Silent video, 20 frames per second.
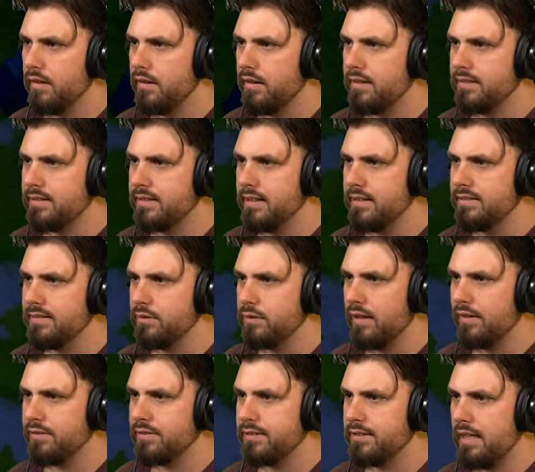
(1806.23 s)
This thing seems to
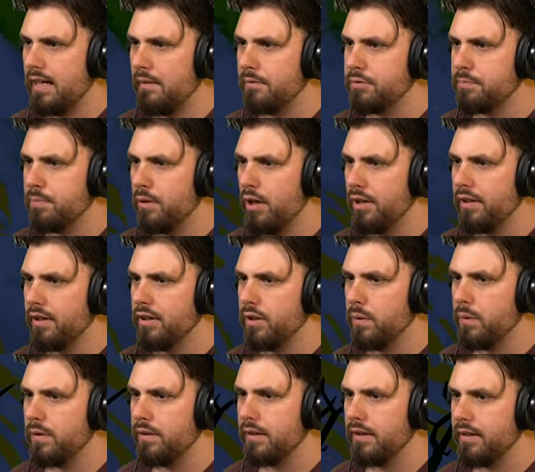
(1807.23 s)
have stopped spawning
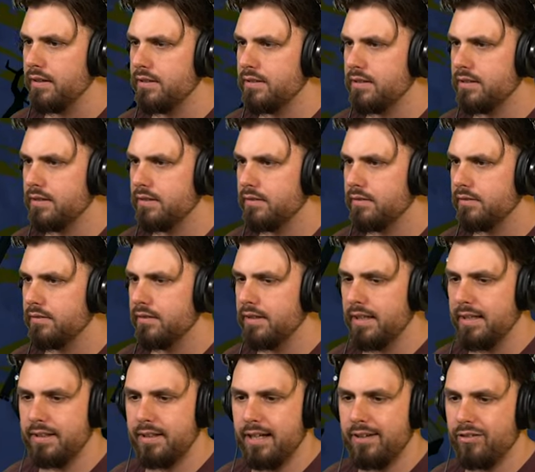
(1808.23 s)
new things.
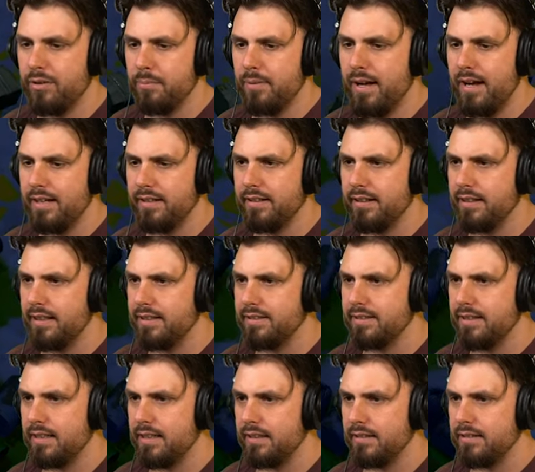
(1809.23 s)
Ne never mind, it has
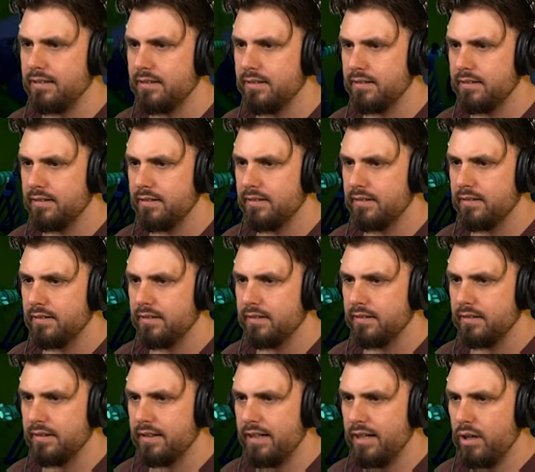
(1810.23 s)
not.
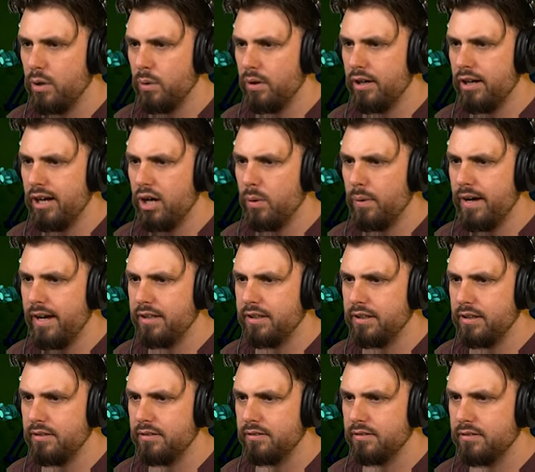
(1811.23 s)
Go go away,
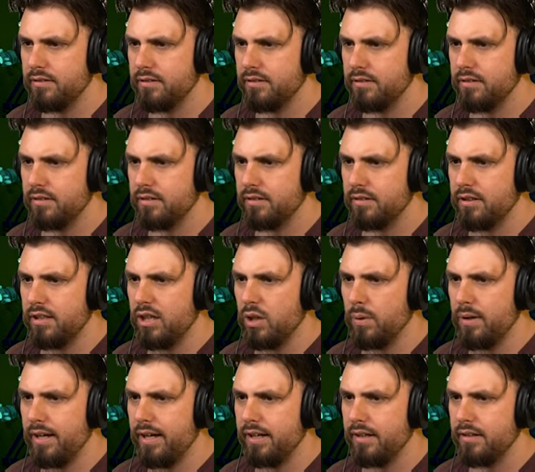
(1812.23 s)
dude. Go
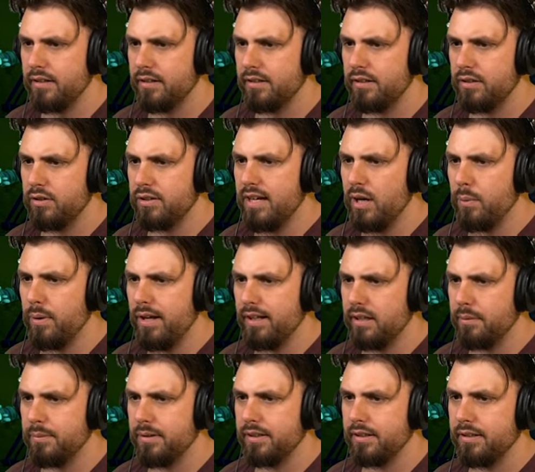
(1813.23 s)
away. You're not
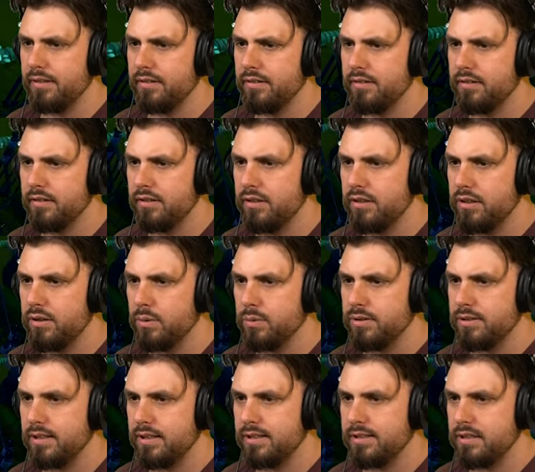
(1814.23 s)
welcome here. You
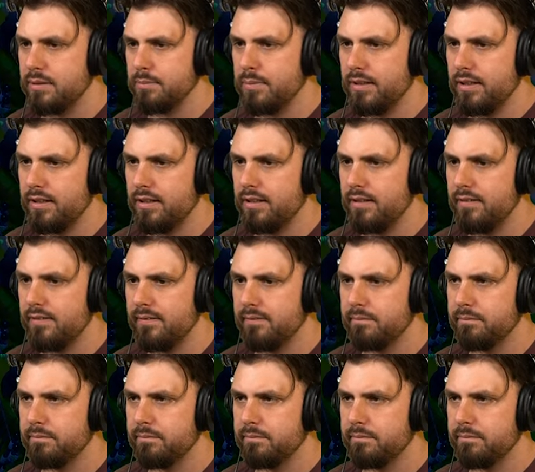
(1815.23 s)
sussy baka.